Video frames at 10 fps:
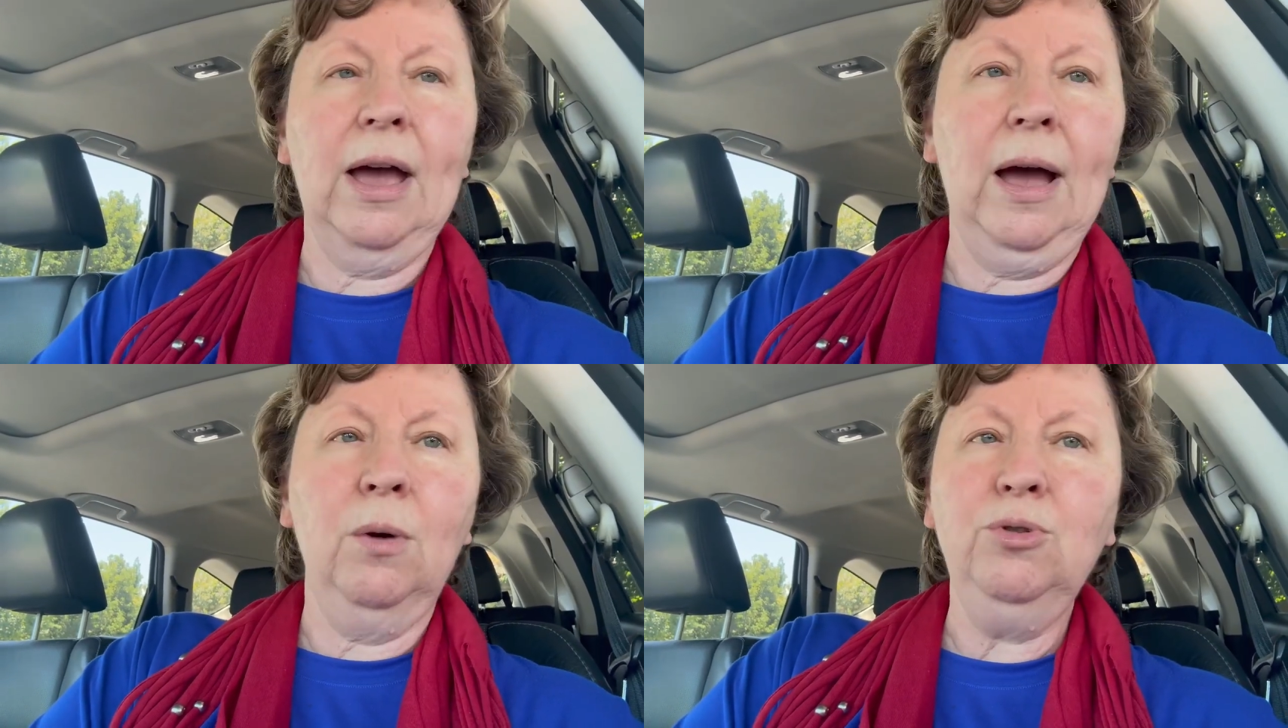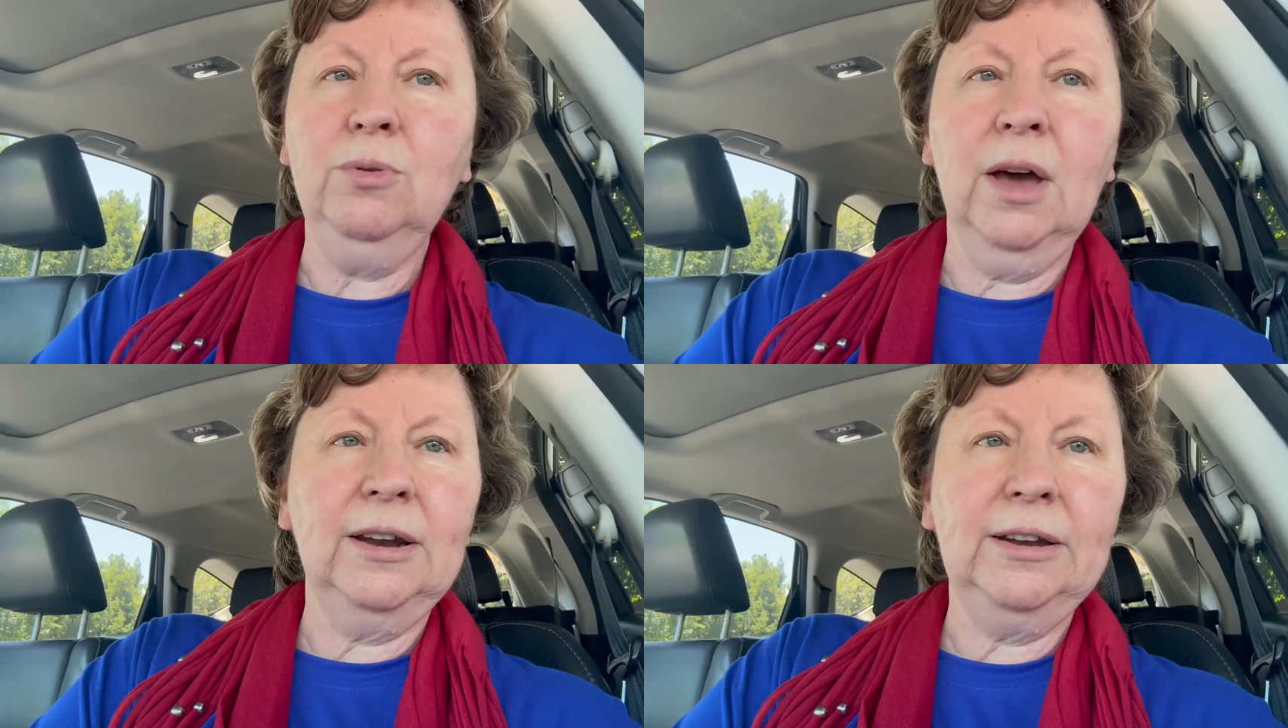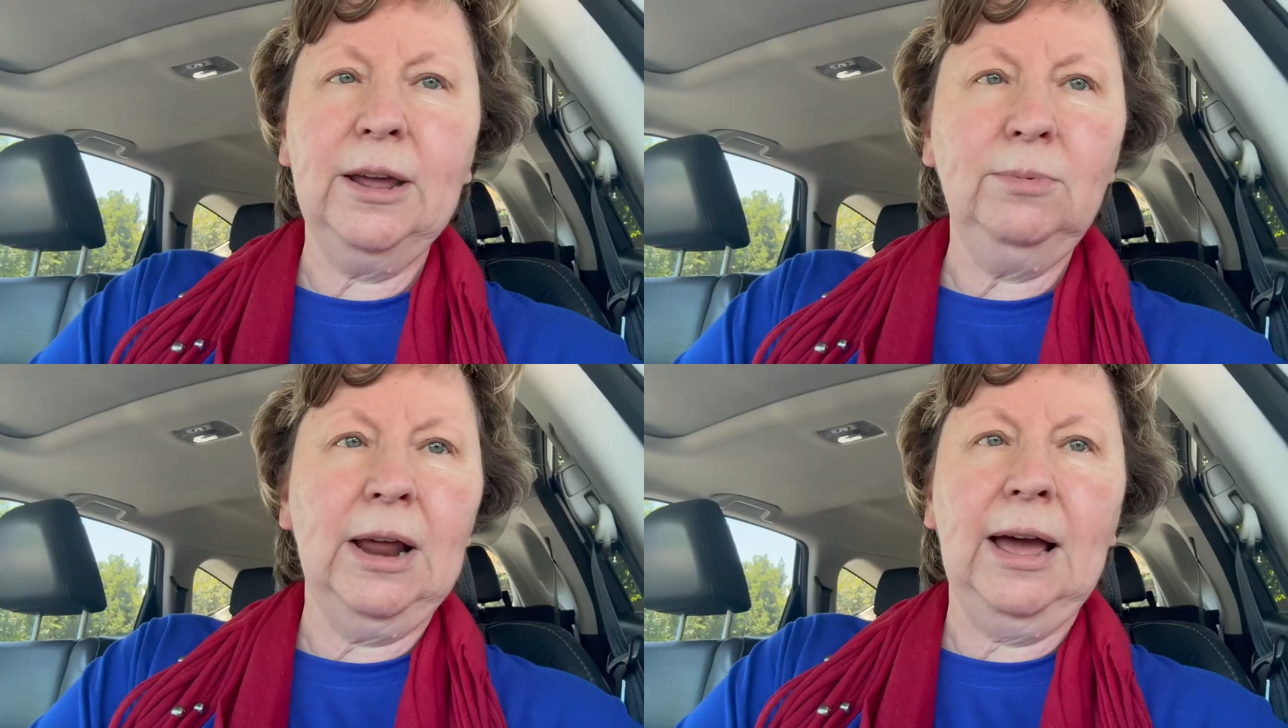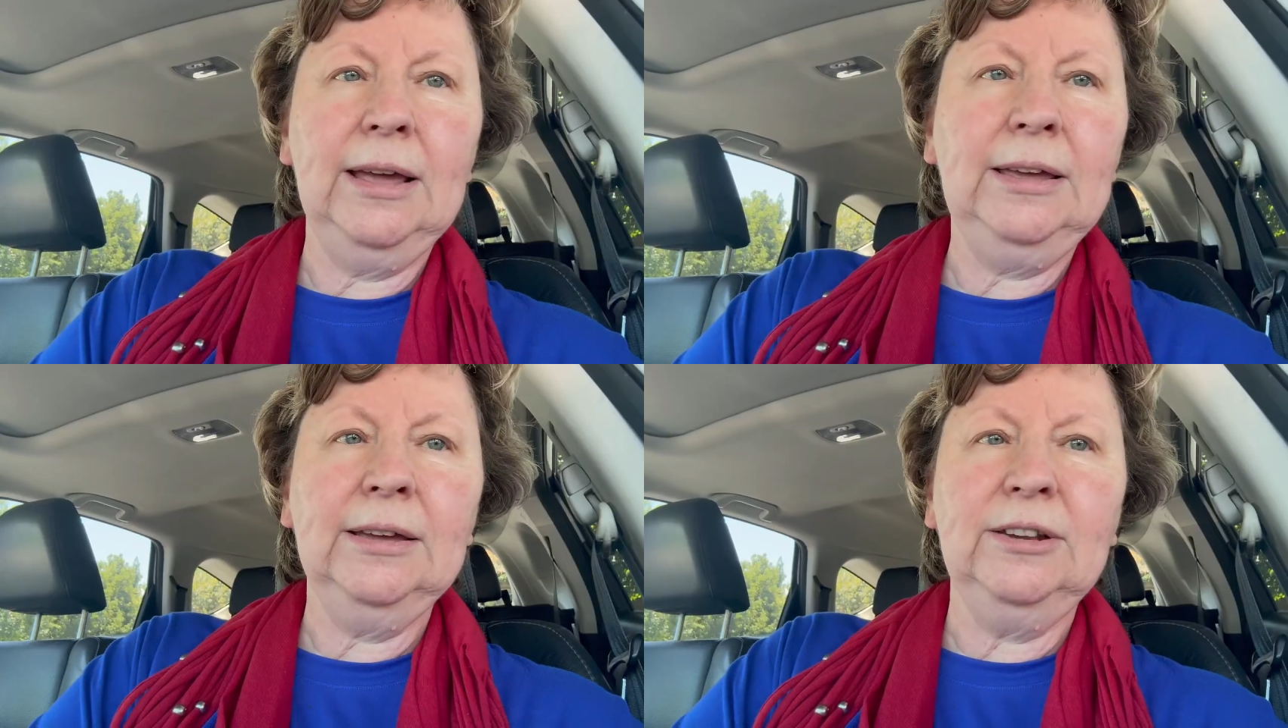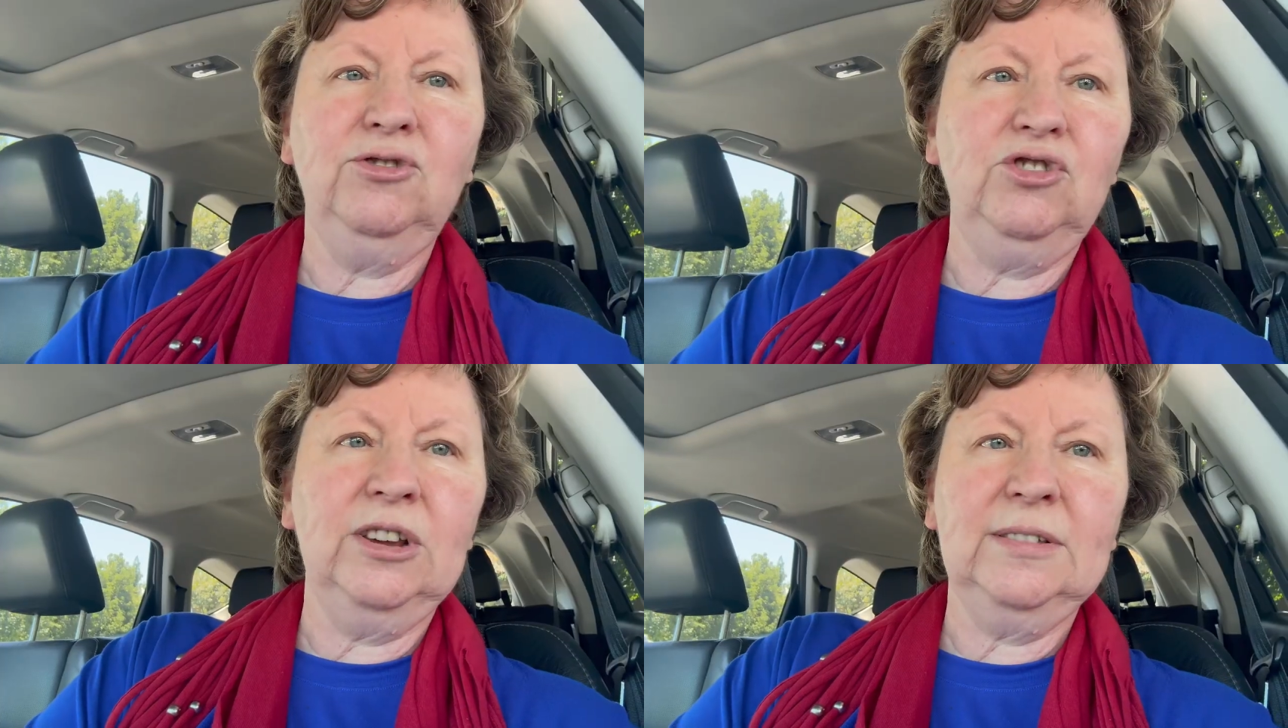all you got to do, Diane,
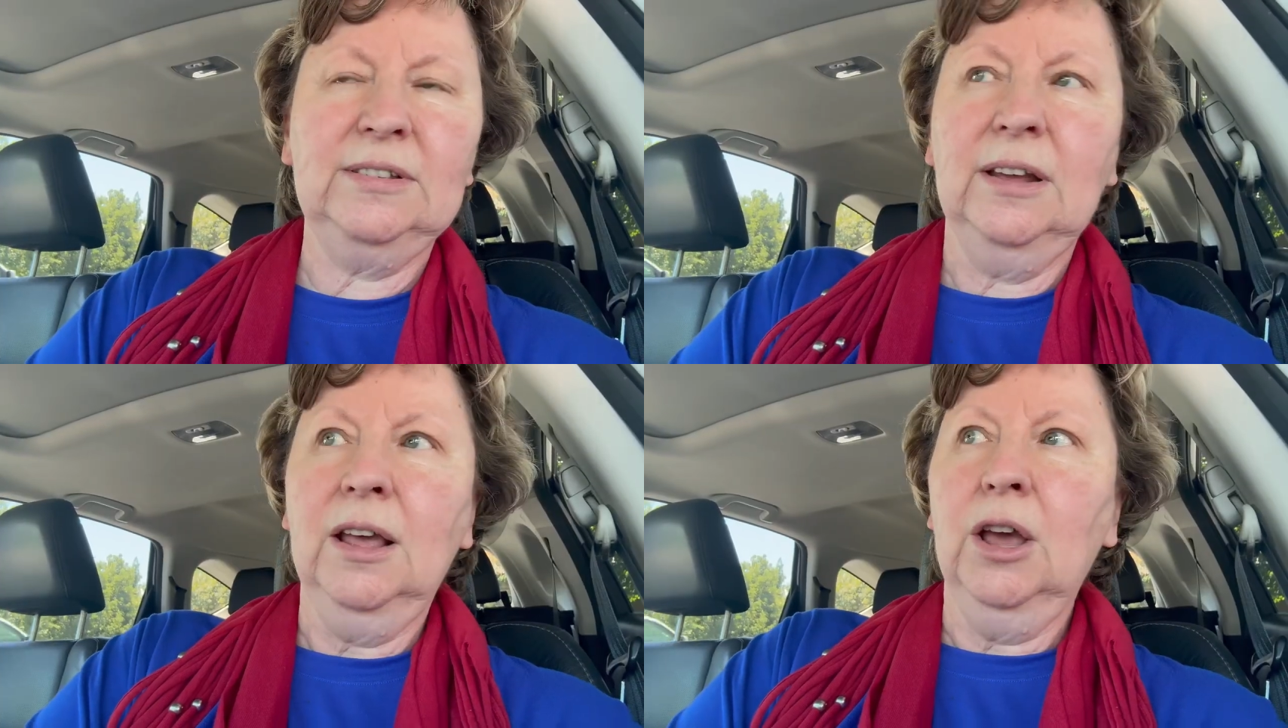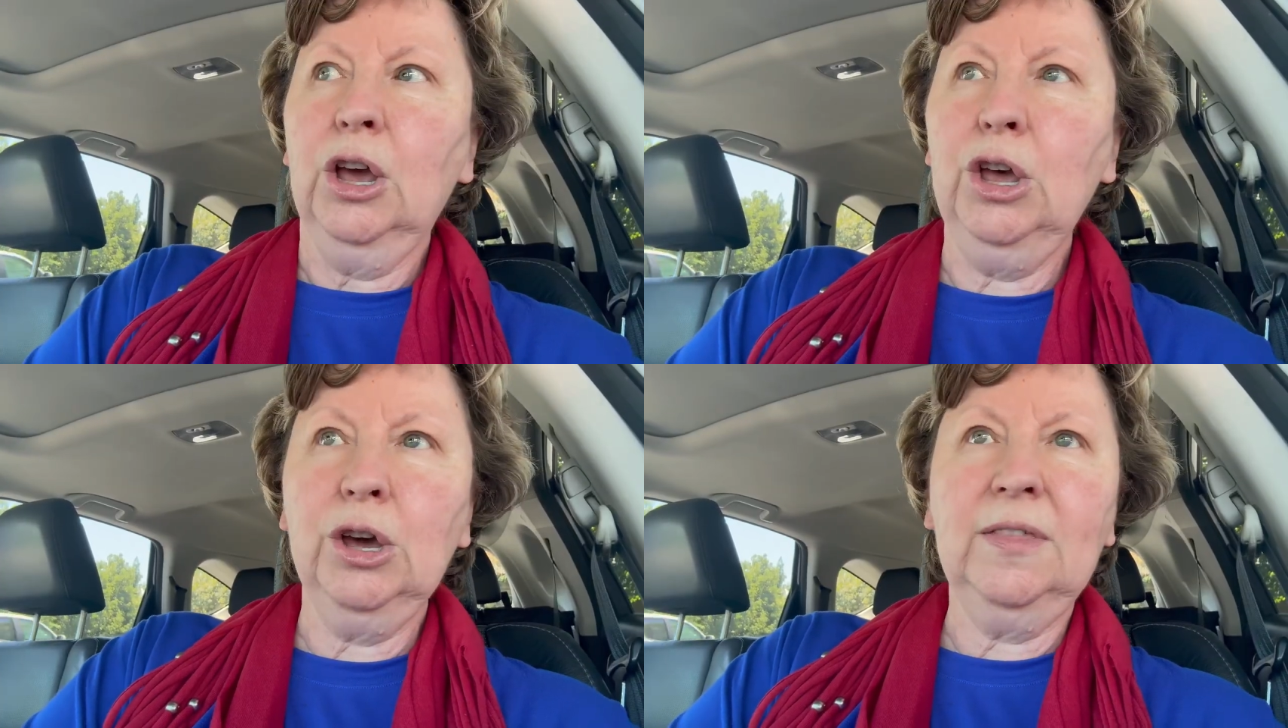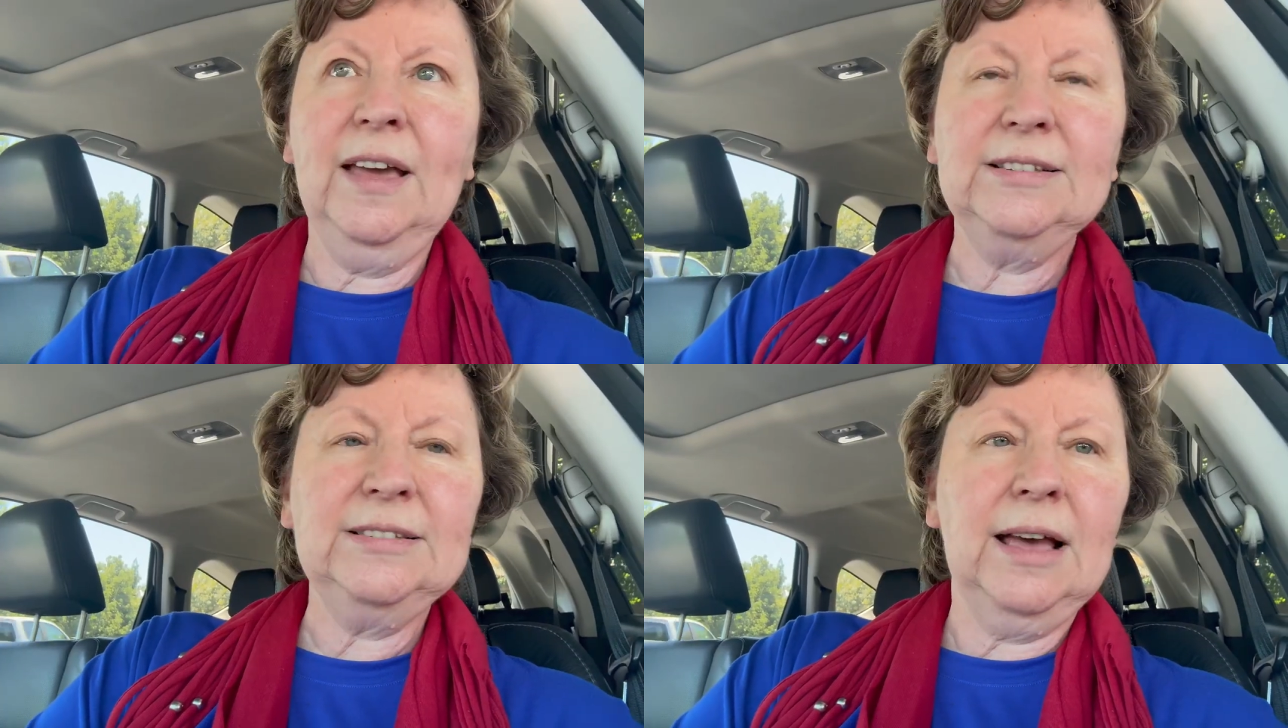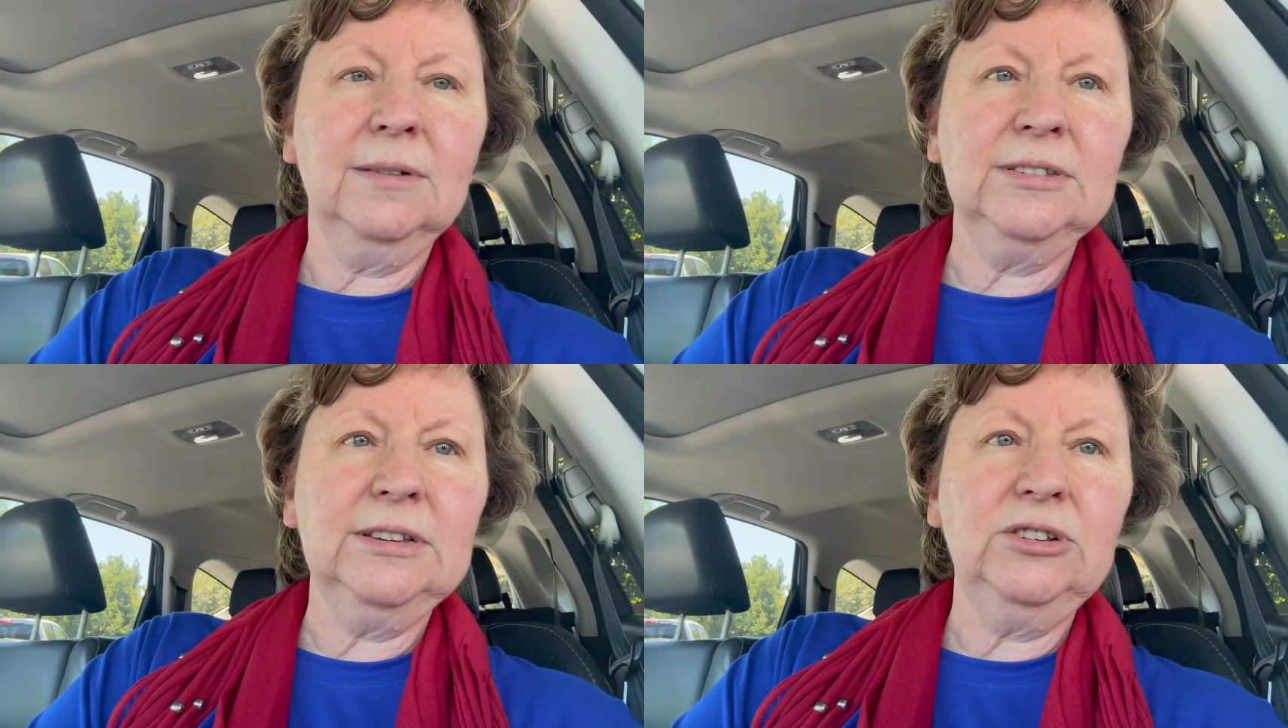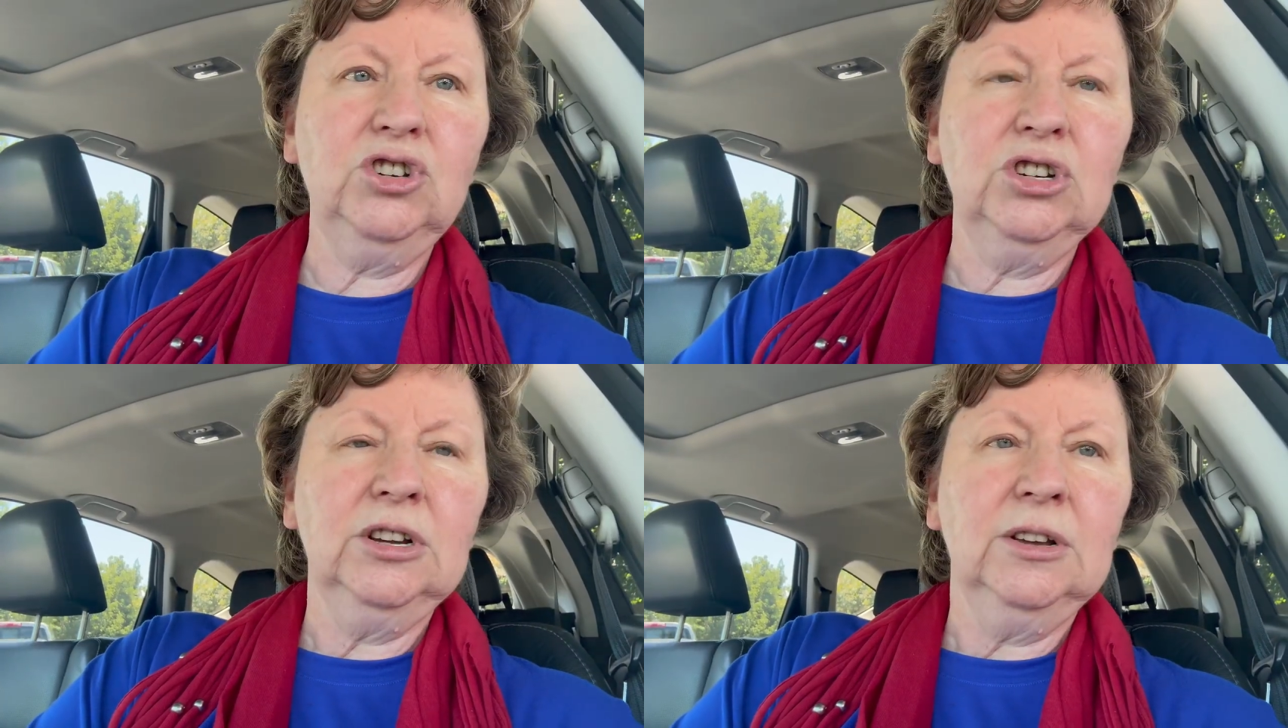is just cook that sausage,